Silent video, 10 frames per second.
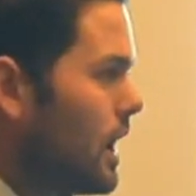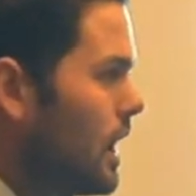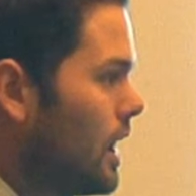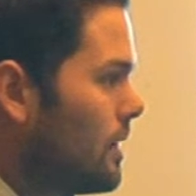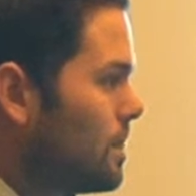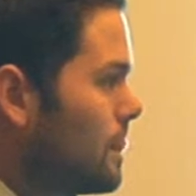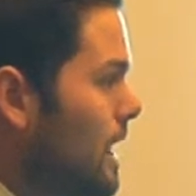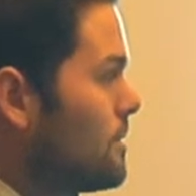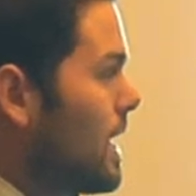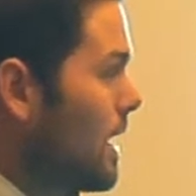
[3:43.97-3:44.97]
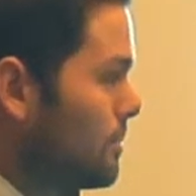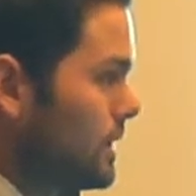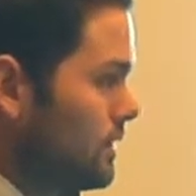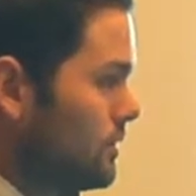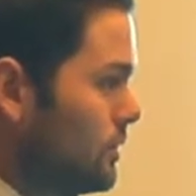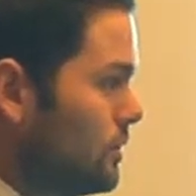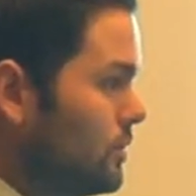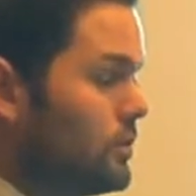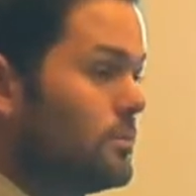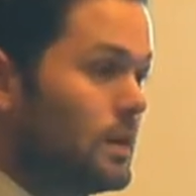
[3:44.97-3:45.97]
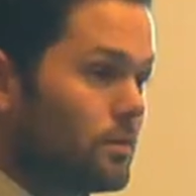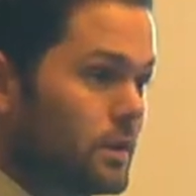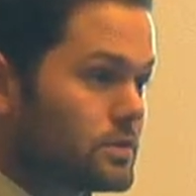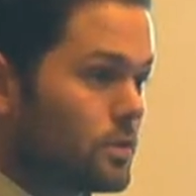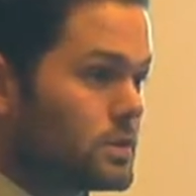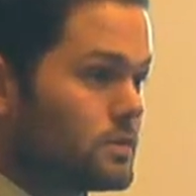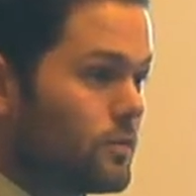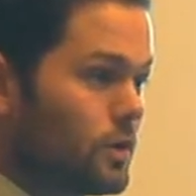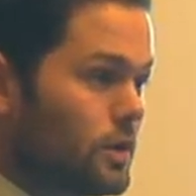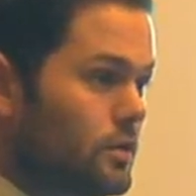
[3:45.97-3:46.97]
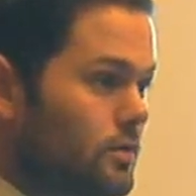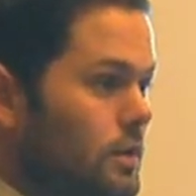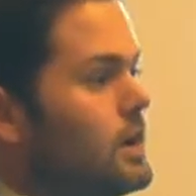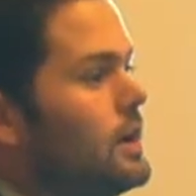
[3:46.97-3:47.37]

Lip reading: I'm happy to be a resource for you